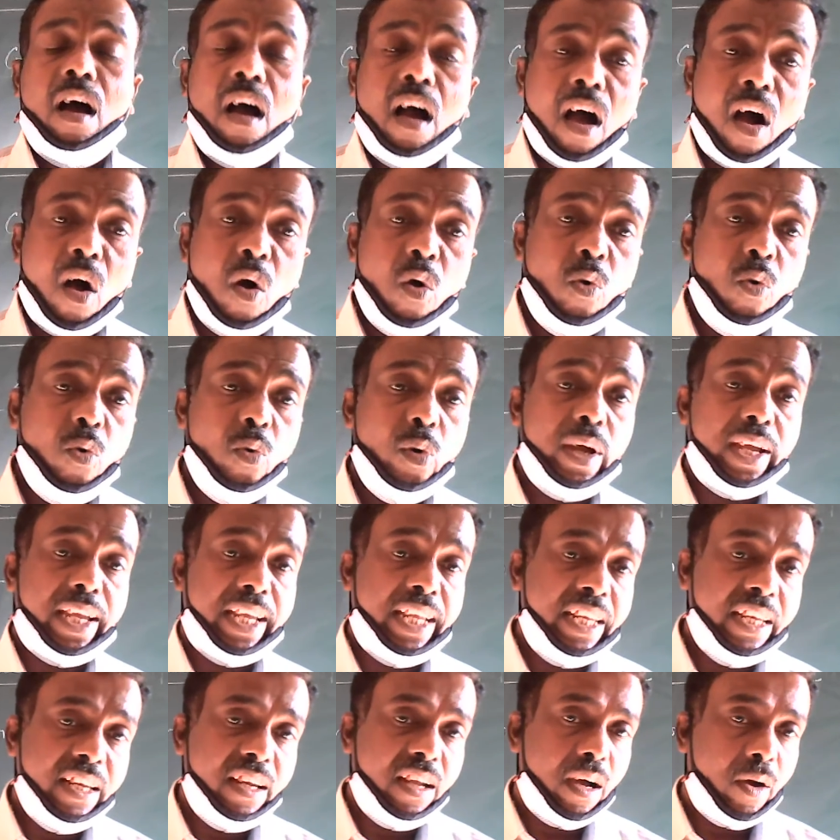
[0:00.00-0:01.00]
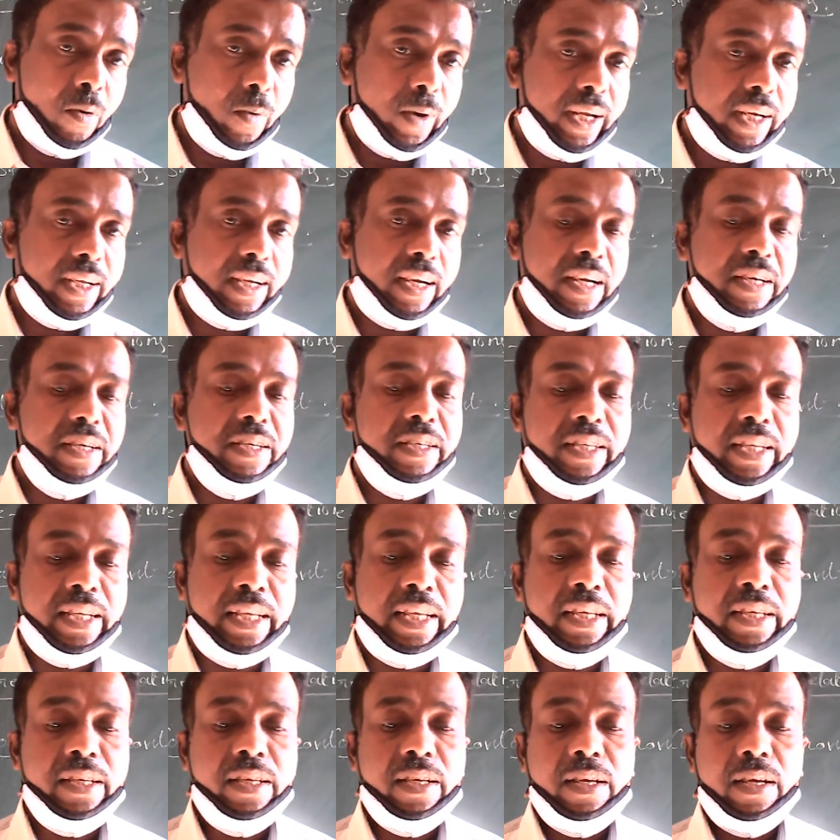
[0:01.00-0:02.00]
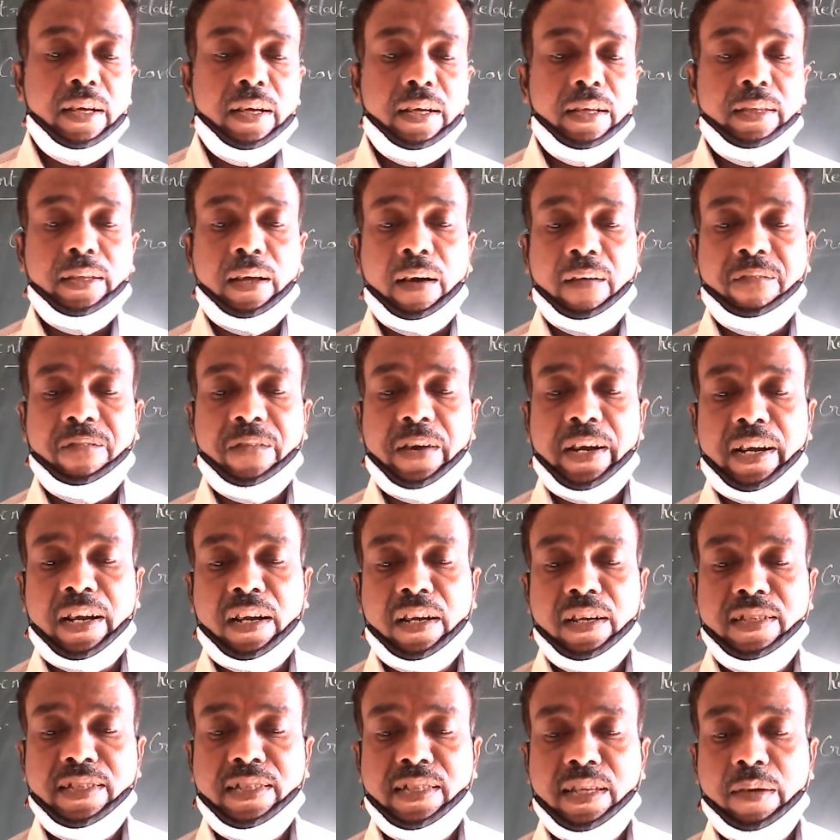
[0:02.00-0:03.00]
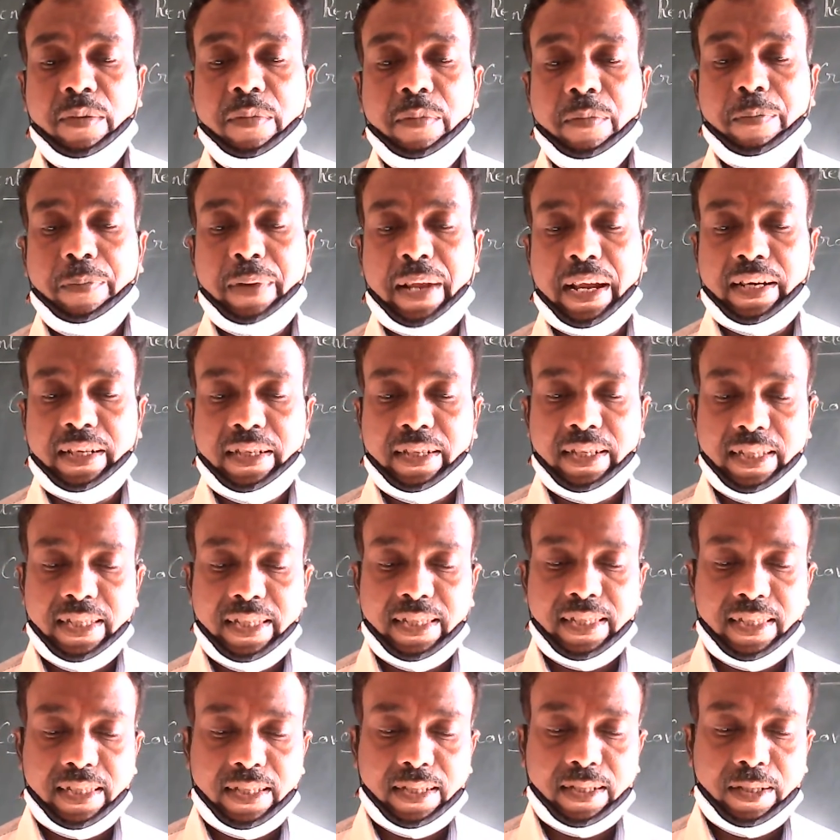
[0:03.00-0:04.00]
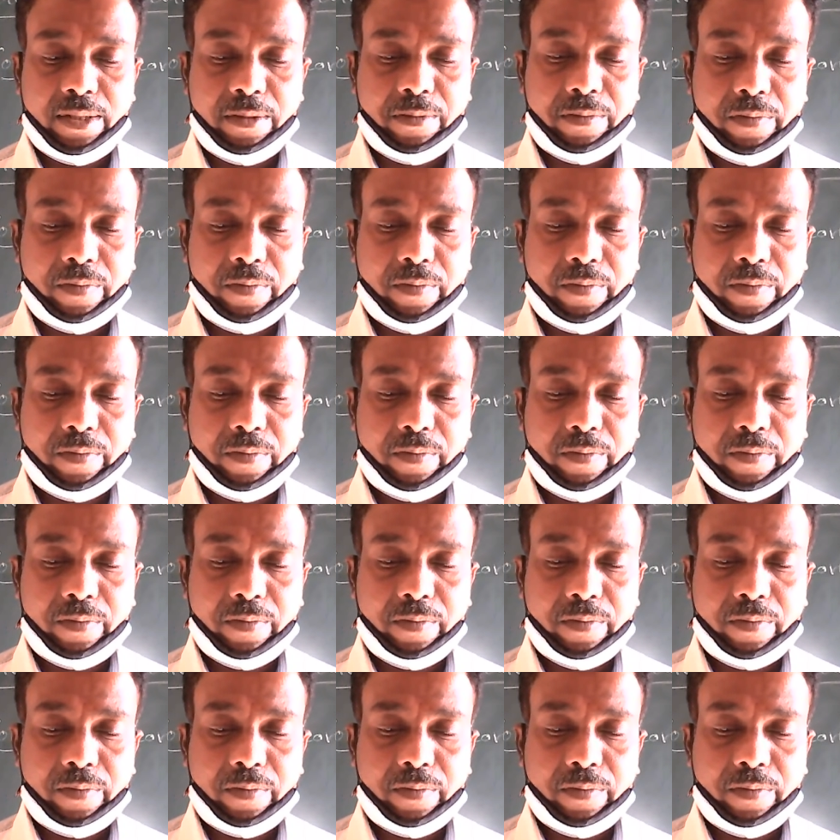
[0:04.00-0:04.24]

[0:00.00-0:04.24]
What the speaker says: how in our country the federalism practice.